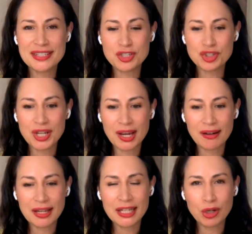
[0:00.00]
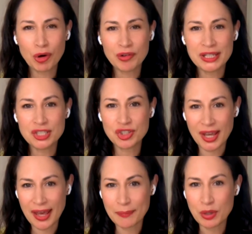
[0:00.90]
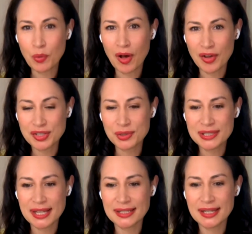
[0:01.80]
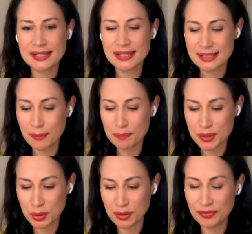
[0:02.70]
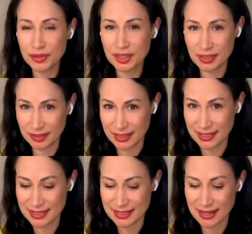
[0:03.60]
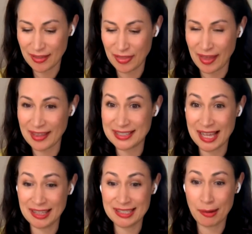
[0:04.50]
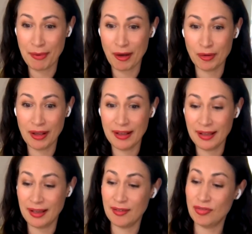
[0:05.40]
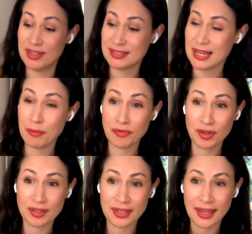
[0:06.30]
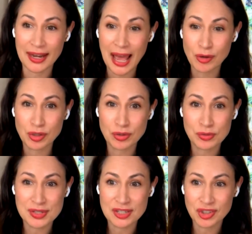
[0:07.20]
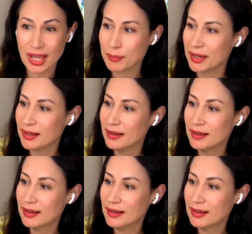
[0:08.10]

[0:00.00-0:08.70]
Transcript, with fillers: this cherry Negroni jam, you also sent us some beautiful cookies. That, tell us about uh, this type of cookie and how you use the jam in it.